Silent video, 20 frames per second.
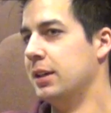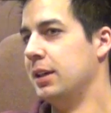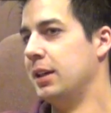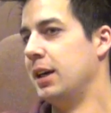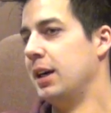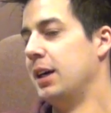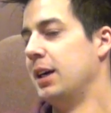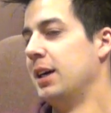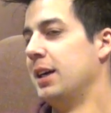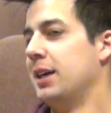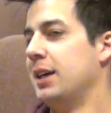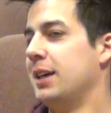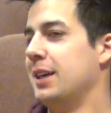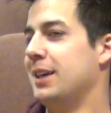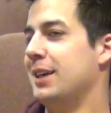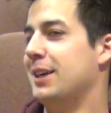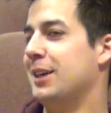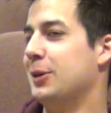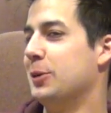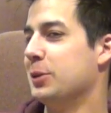
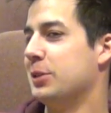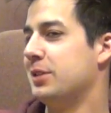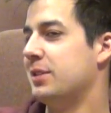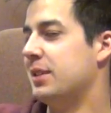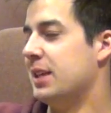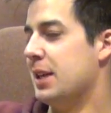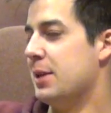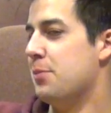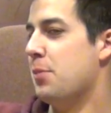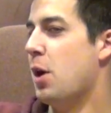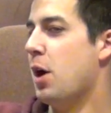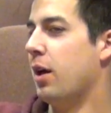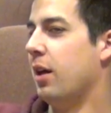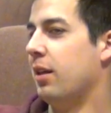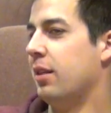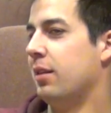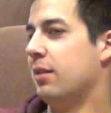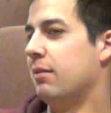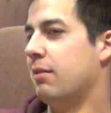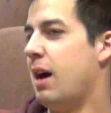Let's see.
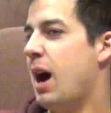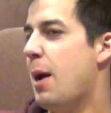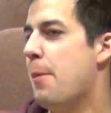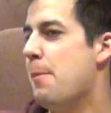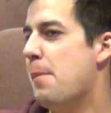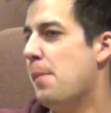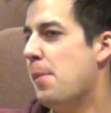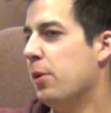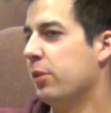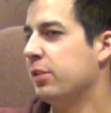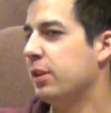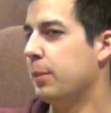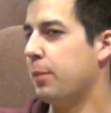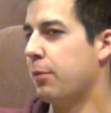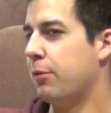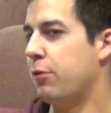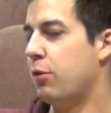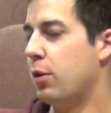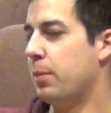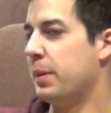But I mostly
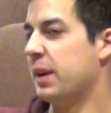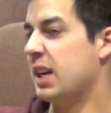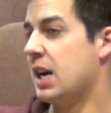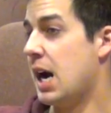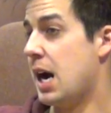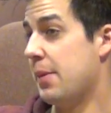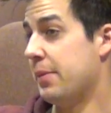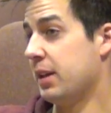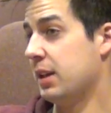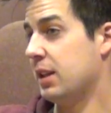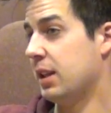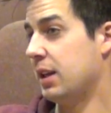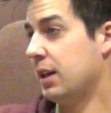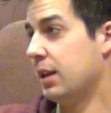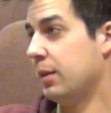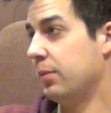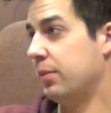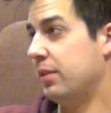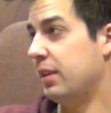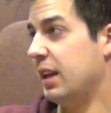perform in comedy
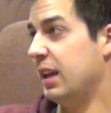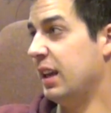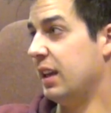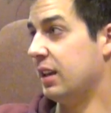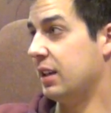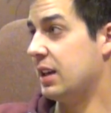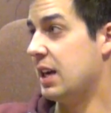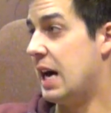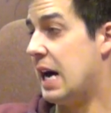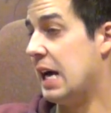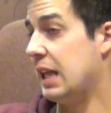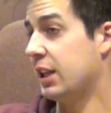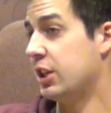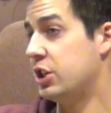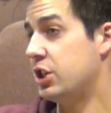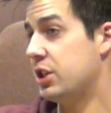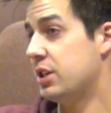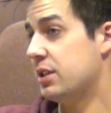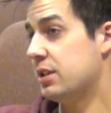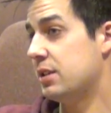clubs and in
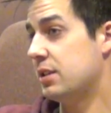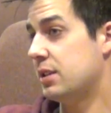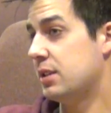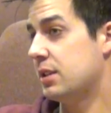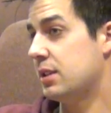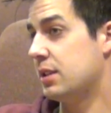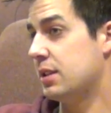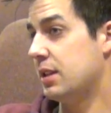colleges